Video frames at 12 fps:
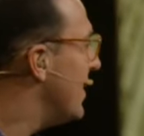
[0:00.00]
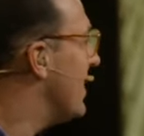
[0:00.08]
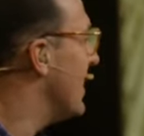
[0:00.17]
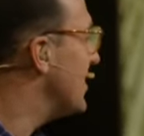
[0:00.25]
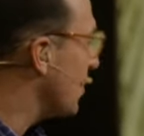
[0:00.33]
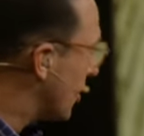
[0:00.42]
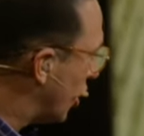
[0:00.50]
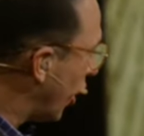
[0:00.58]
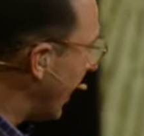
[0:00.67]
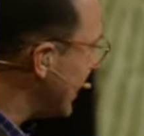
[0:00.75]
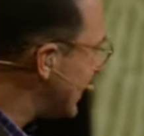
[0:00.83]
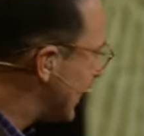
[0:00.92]
this with
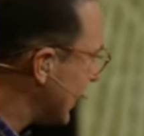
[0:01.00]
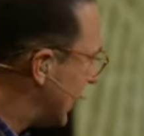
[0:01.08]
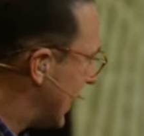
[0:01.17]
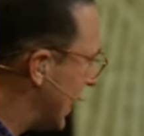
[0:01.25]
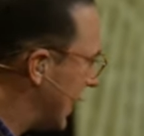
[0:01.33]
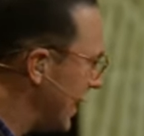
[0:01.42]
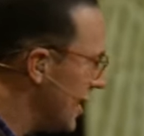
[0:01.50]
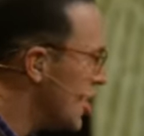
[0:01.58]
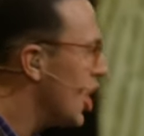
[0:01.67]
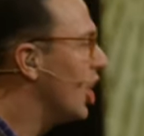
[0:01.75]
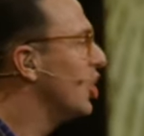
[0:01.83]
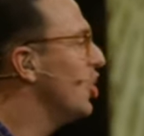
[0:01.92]
Christ the key,
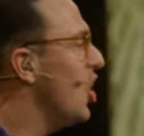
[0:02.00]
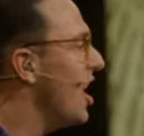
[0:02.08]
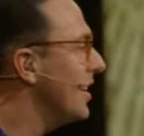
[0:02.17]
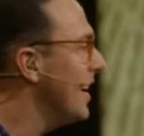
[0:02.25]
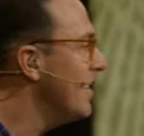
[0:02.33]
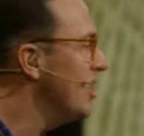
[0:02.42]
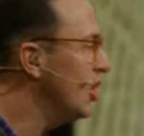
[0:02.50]
unlocking the